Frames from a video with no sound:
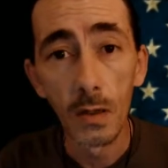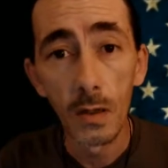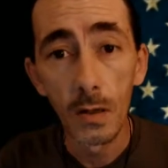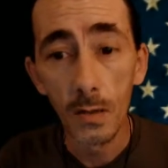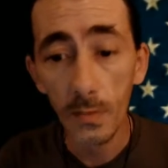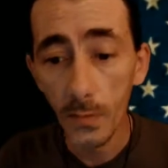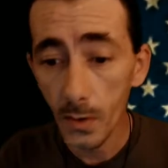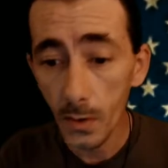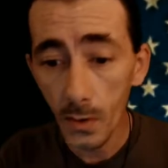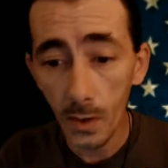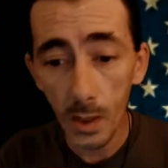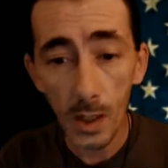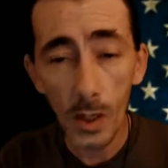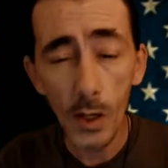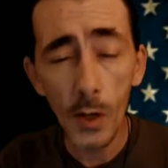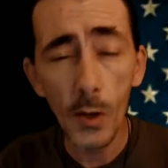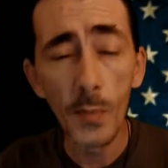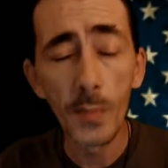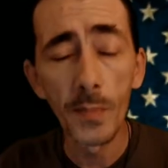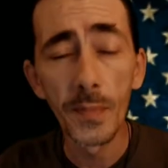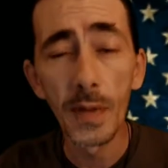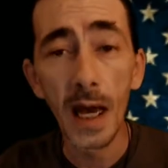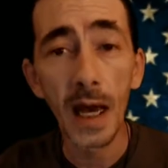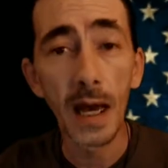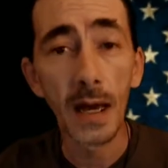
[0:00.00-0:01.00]
They're all
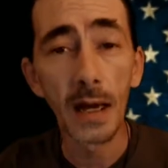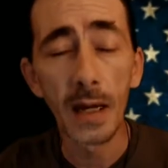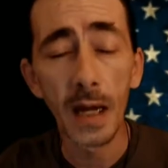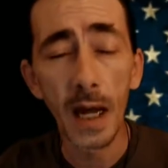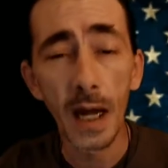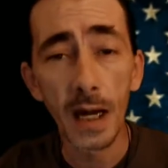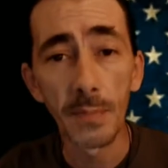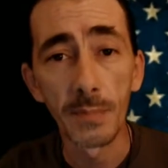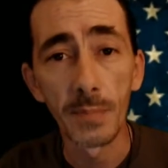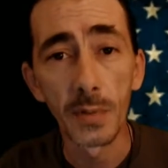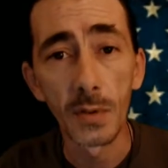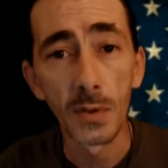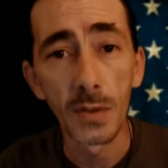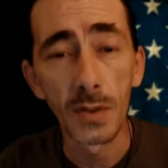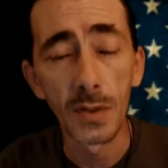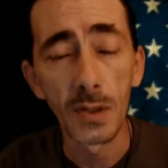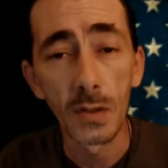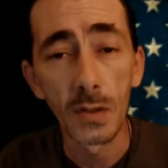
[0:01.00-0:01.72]
bad apples.